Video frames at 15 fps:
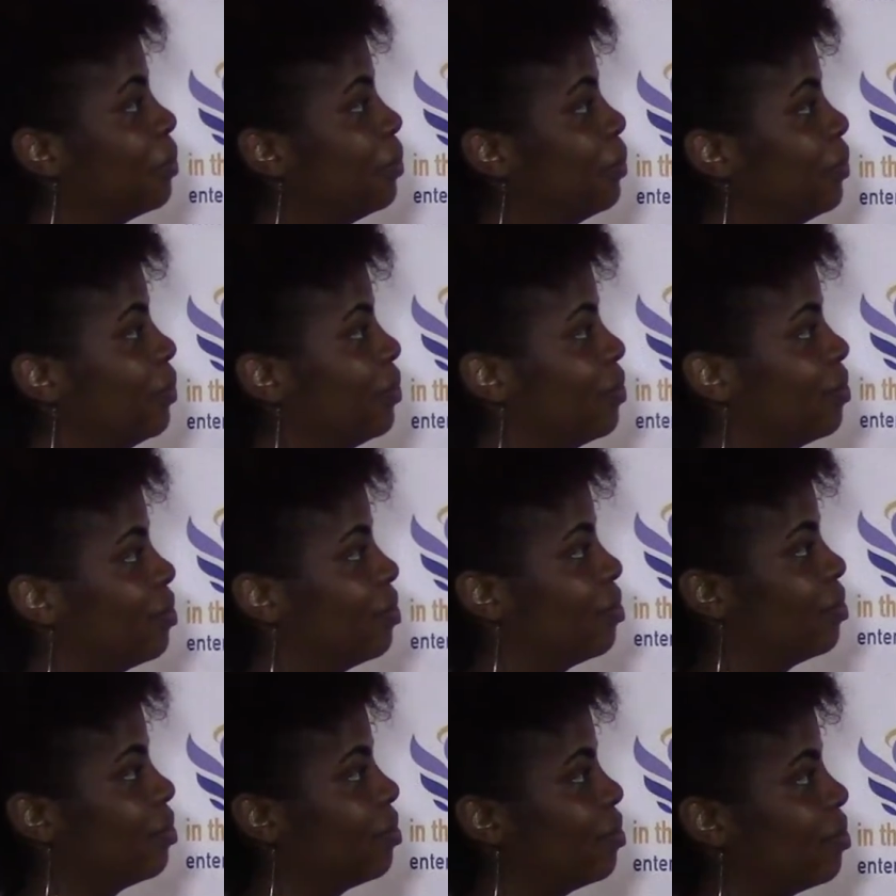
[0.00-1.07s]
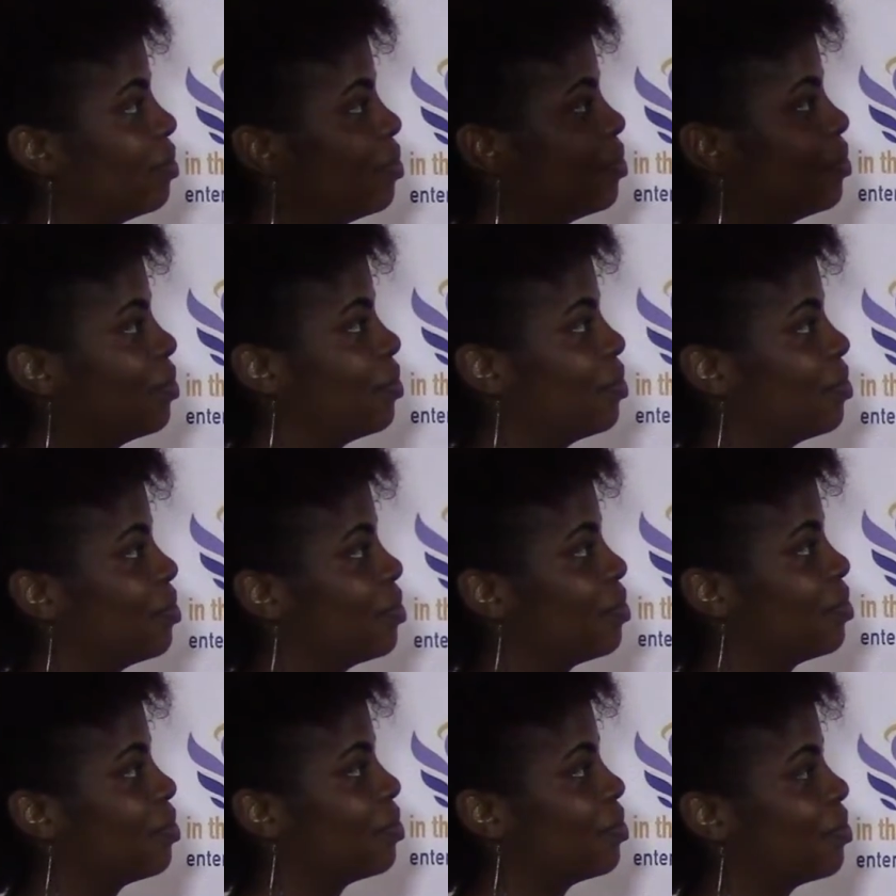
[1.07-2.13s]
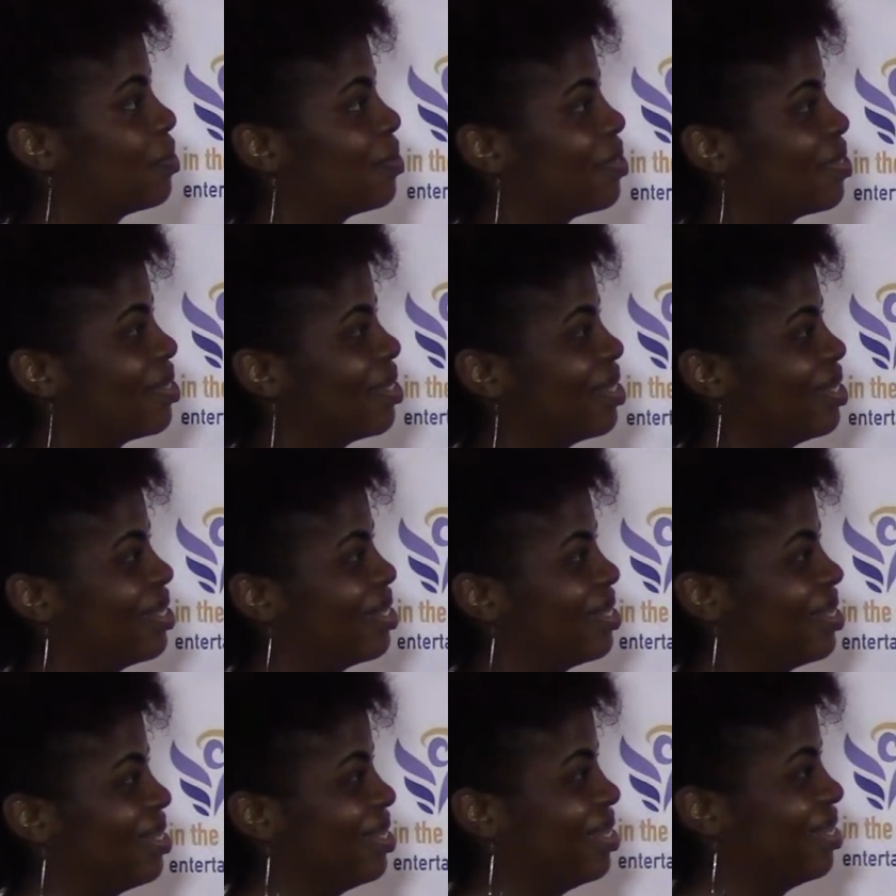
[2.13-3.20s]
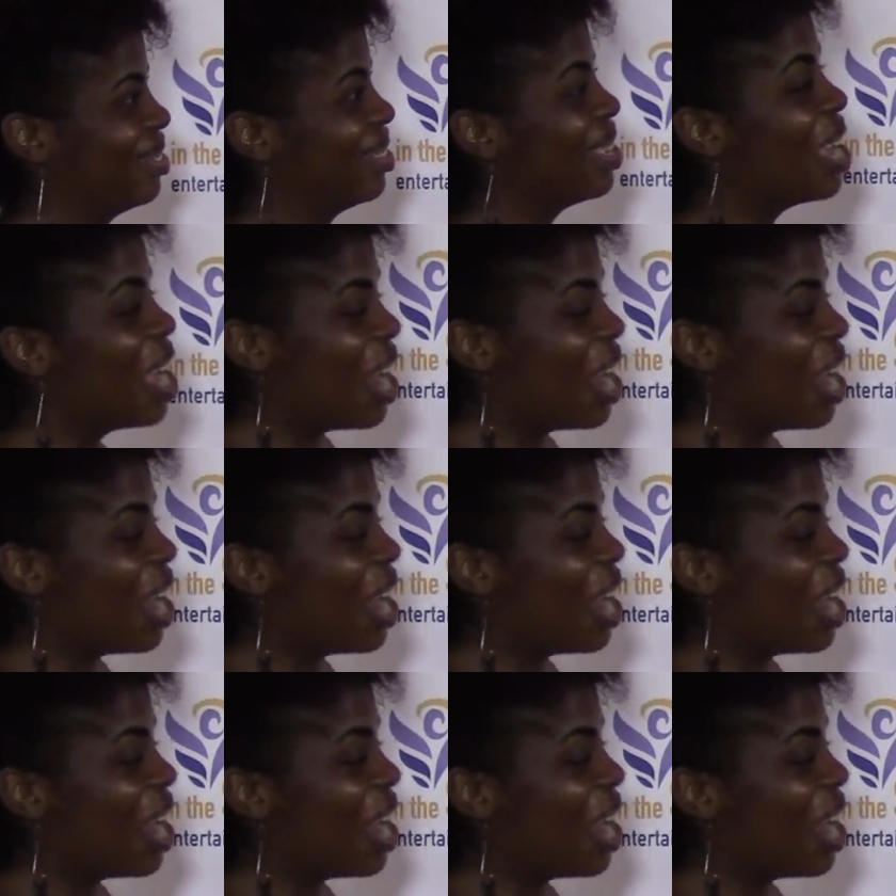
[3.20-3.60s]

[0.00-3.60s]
The person shown says nothing.